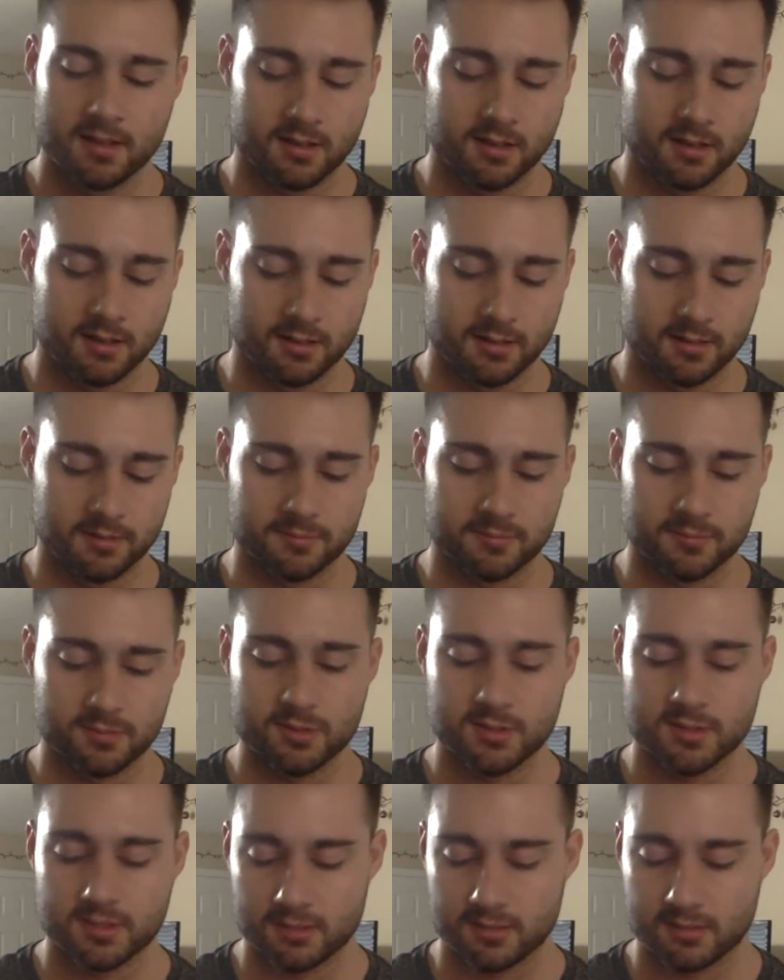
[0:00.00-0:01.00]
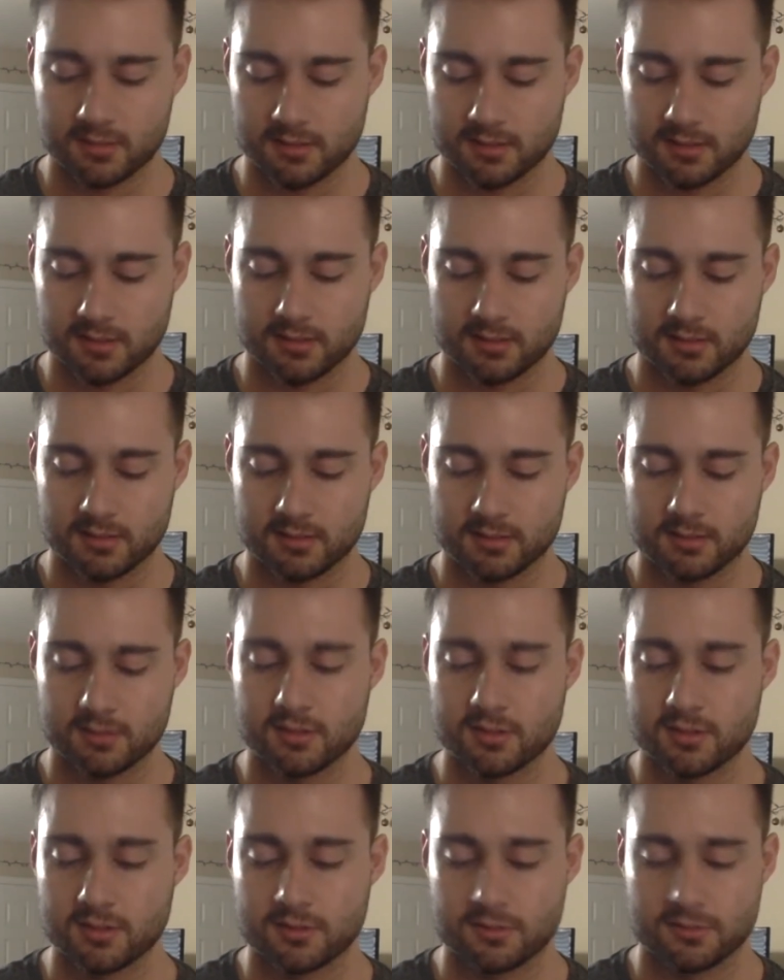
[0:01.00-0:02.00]
You
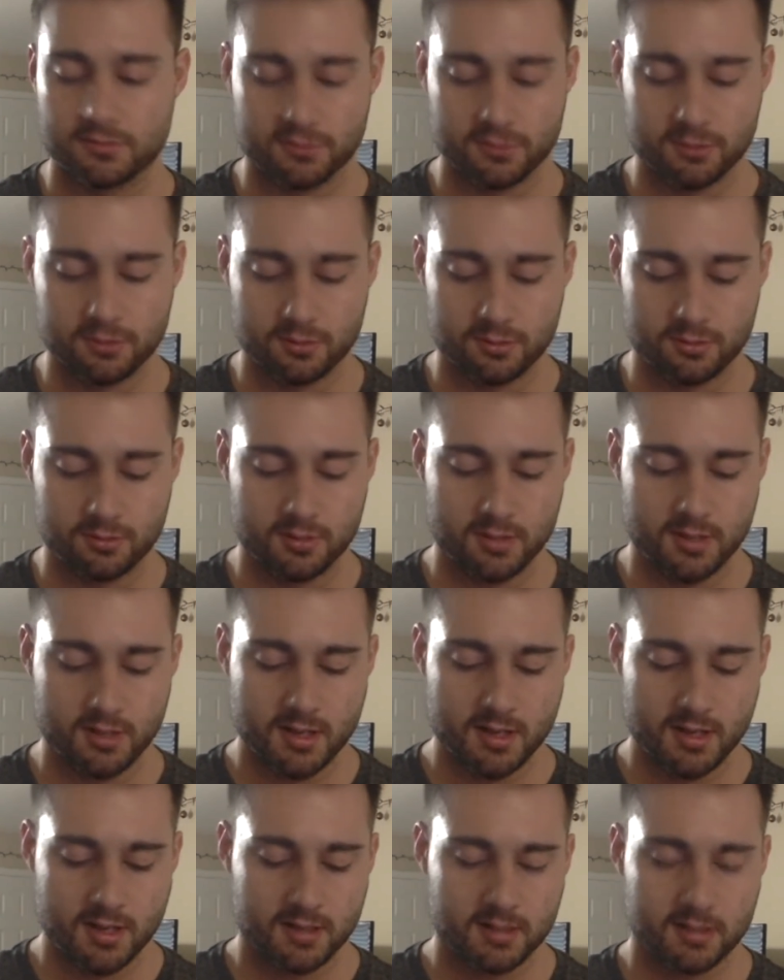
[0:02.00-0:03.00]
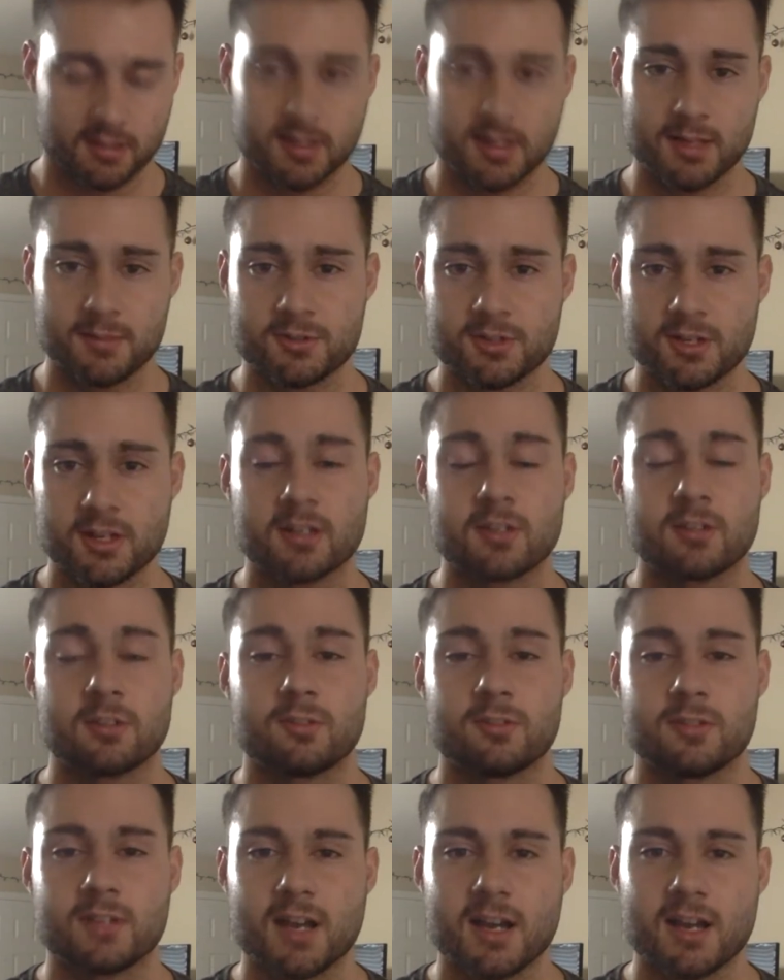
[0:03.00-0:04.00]
go to your food, it keeps track of
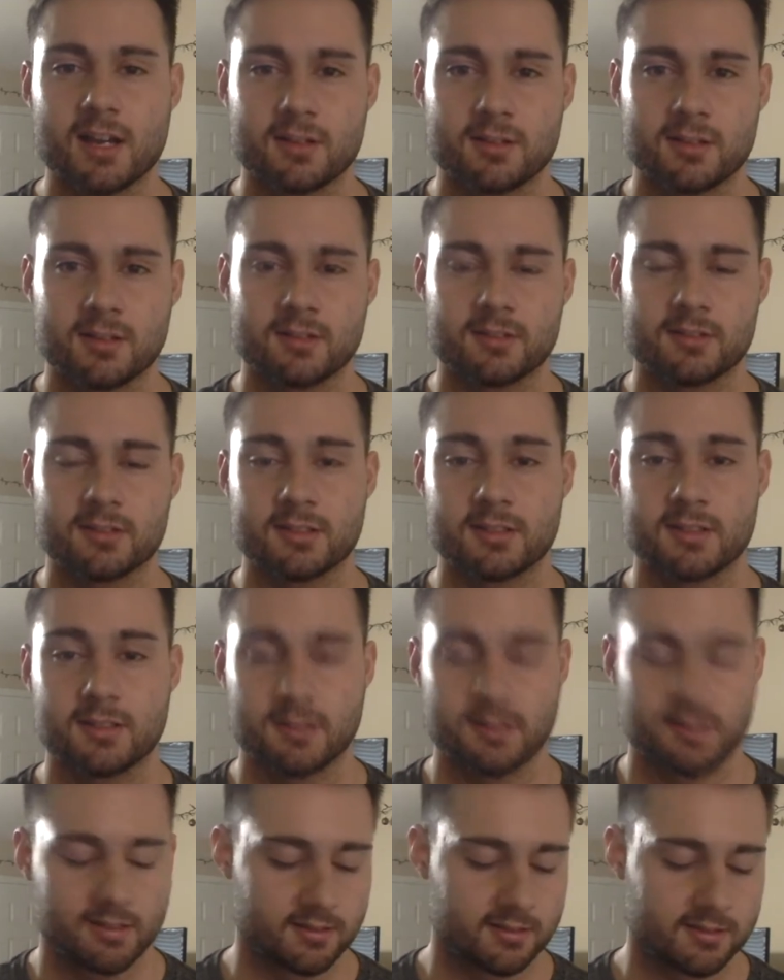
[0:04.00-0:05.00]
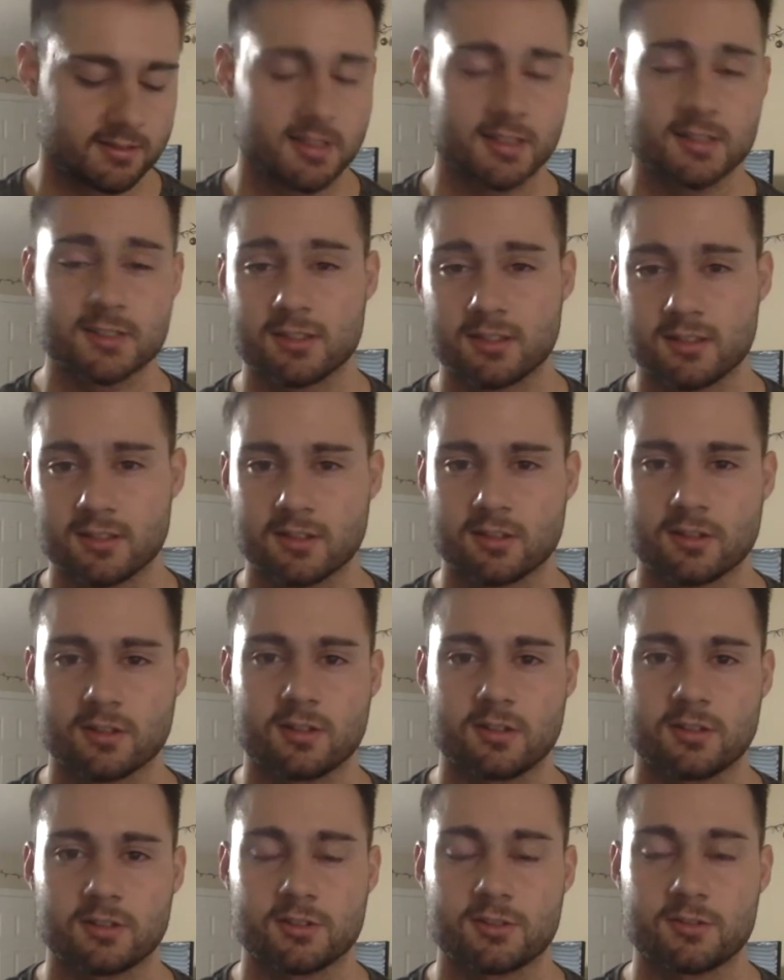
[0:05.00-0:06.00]
your diet. There's a section on there
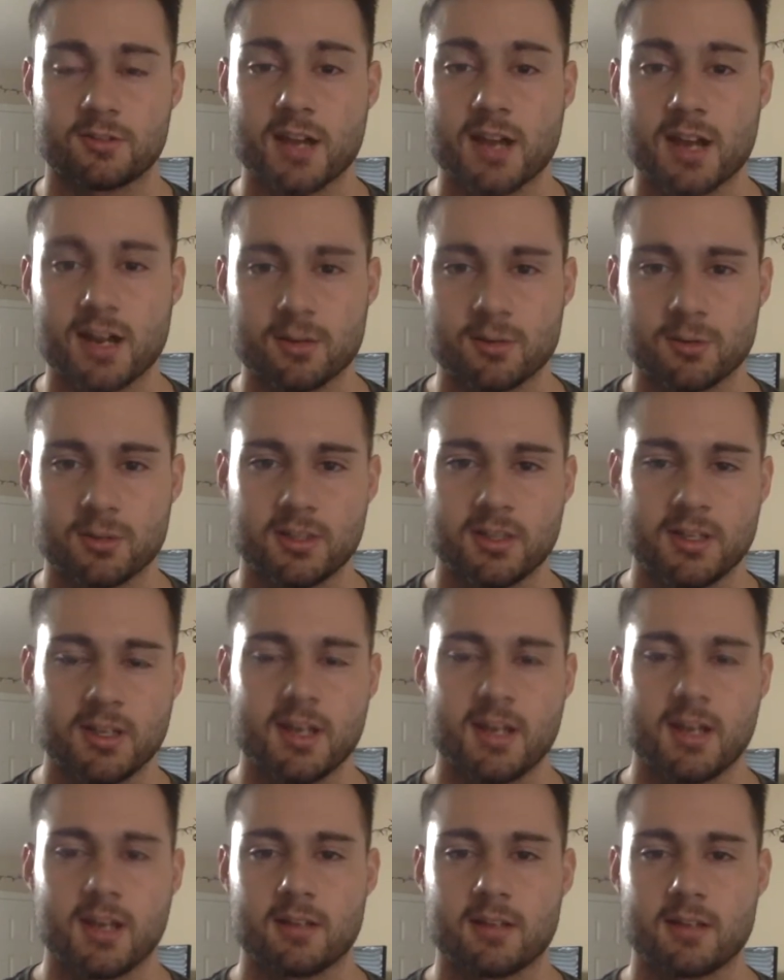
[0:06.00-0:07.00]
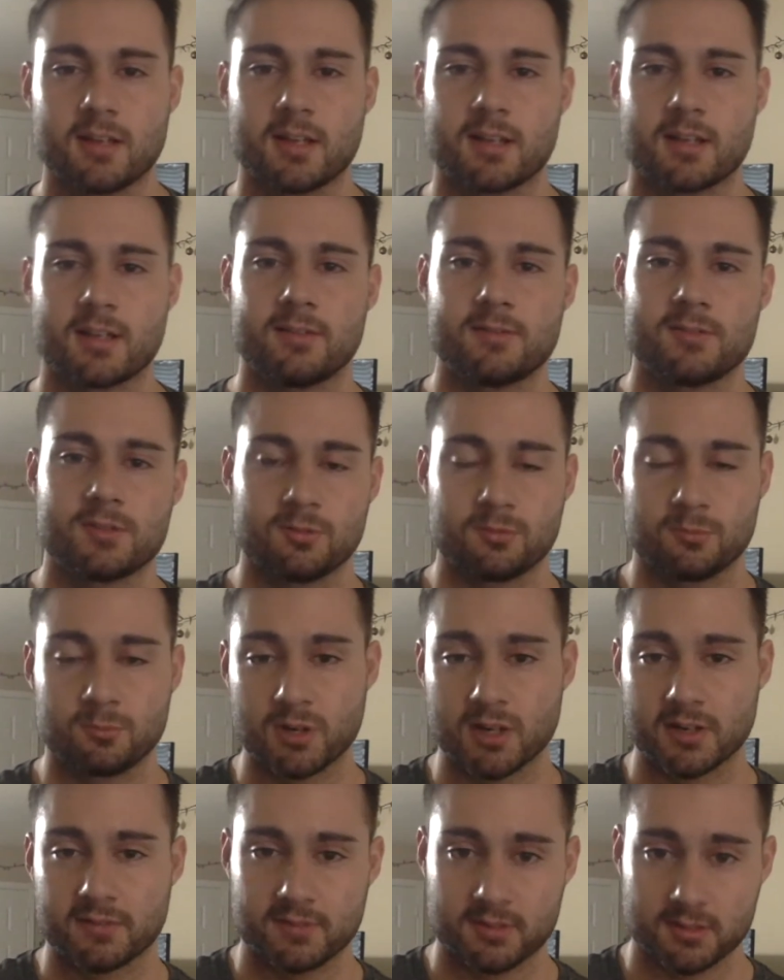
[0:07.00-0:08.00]
called your diary, and that gives you
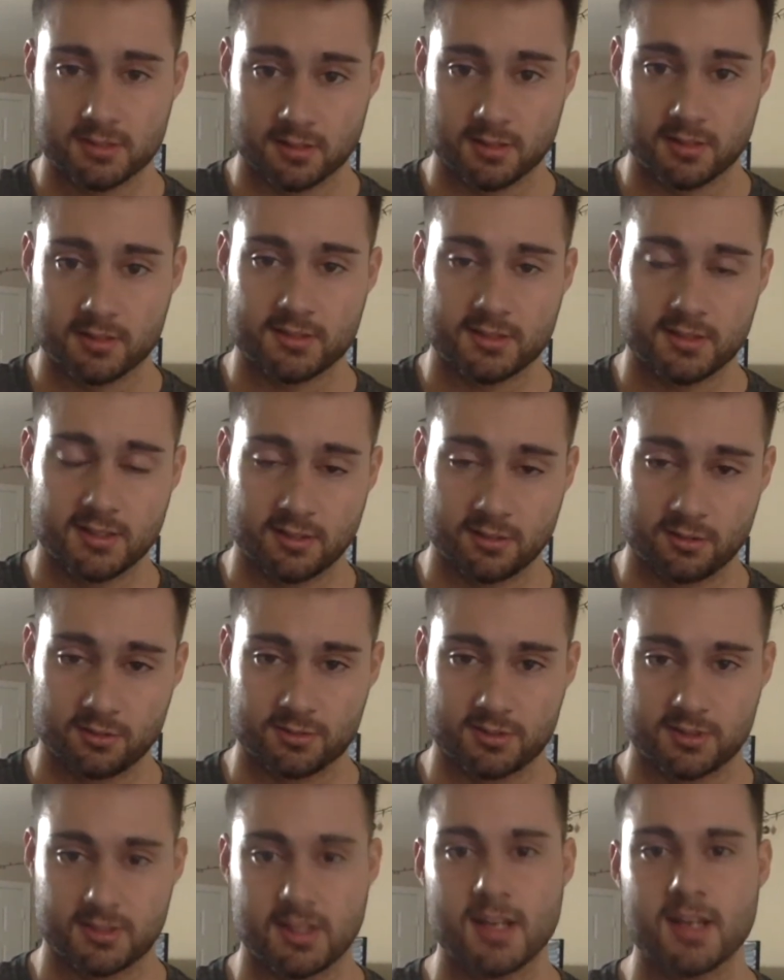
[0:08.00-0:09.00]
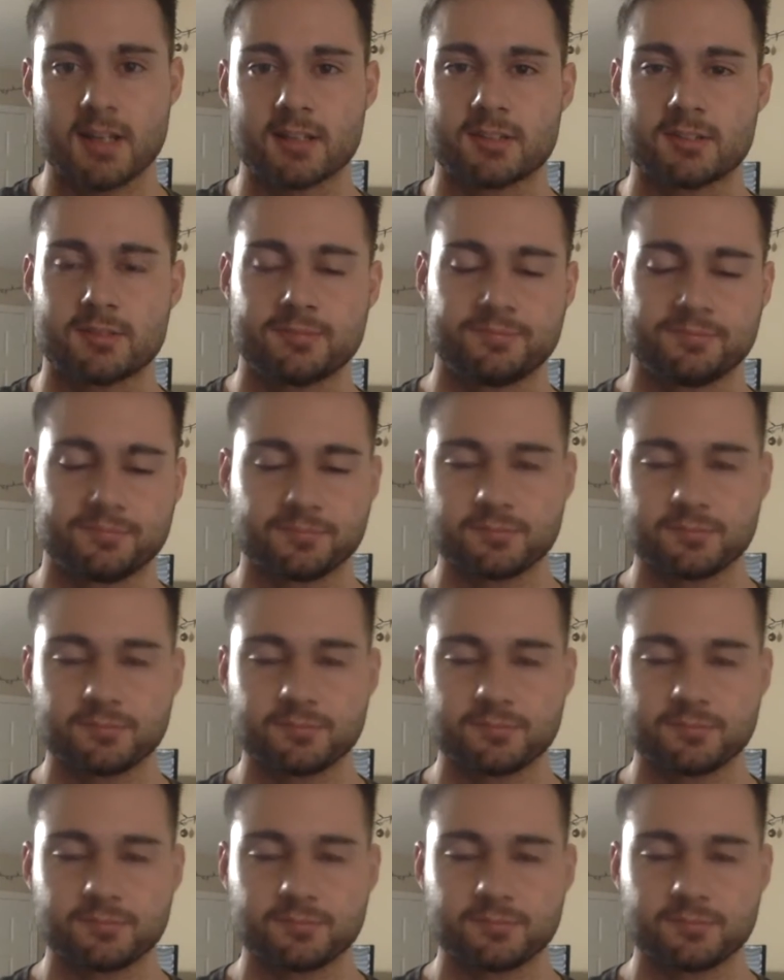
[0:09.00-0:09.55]
breakfast, lunch, dinner, and snacks.